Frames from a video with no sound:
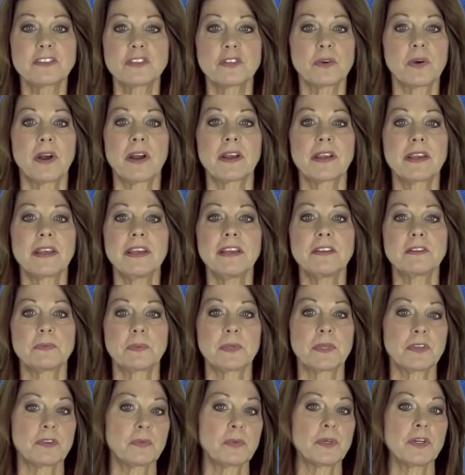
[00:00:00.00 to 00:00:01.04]
to our kids
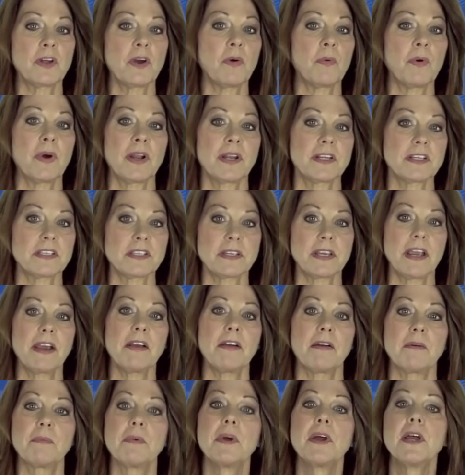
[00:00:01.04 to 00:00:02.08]
because we don't want to
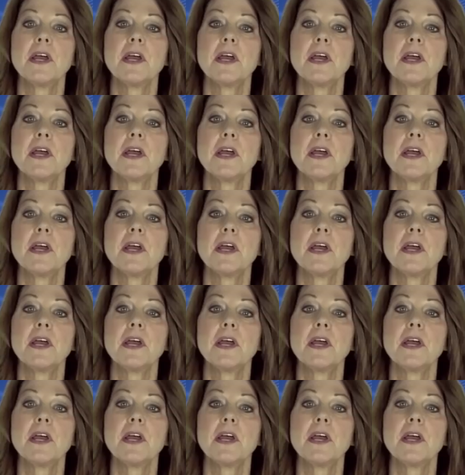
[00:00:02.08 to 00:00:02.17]
scare them.